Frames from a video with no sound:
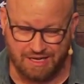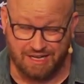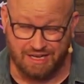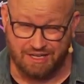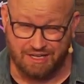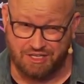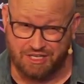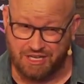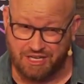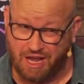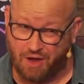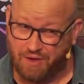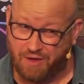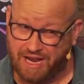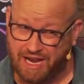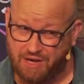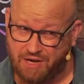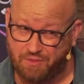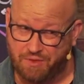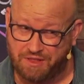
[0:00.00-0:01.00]
to go
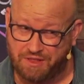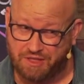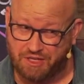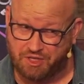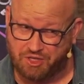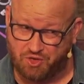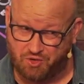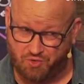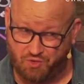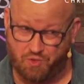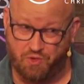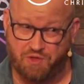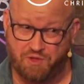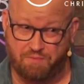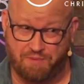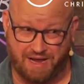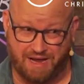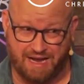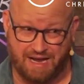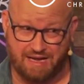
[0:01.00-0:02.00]
ahead with the truth
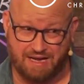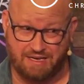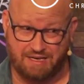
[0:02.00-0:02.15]
part.